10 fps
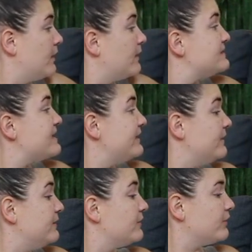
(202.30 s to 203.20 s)
Sit.
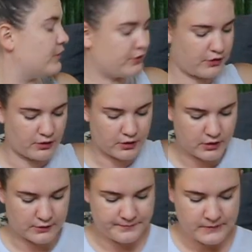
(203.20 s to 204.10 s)
Good
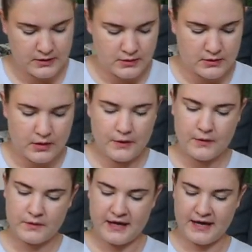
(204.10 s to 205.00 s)
girl.
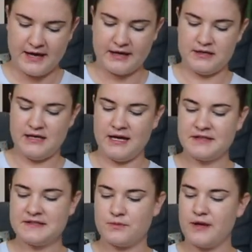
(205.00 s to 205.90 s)
Okay,
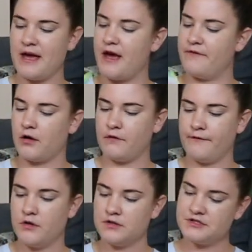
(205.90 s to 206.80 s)
next we have our
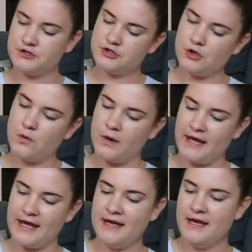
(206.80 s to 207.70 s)
first
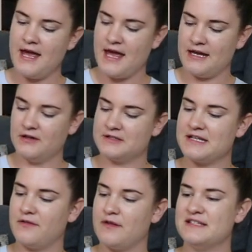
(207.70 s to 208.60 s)
toy, and it looks
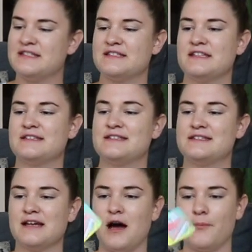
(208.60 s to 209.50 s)
like this is a
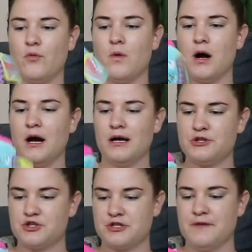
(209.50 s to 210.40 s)

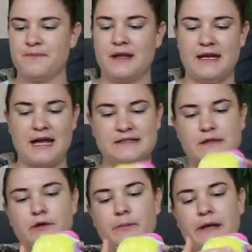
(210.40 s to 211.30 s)
stopwatch. It has a
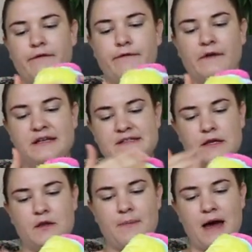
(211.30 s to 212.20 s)
little bit of fuzz
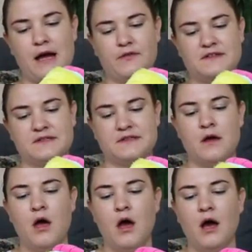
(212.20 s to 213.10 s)
on the back. This is
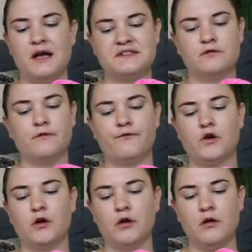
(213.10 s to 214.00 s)
Hustle
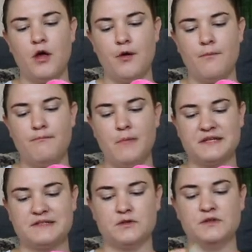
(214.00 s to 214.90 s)
Fur
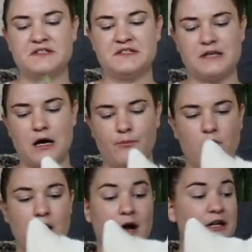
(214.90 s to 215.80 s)
Muscle
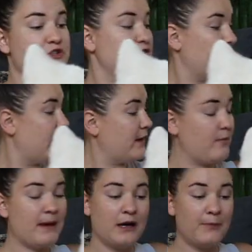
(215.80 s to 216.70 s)
Stopwatch. You gotta get
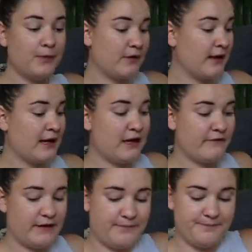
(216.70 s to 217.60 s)
back up, you can have
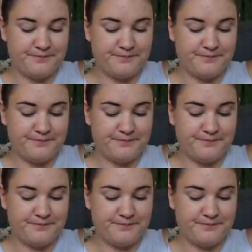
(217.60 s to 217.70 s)
it.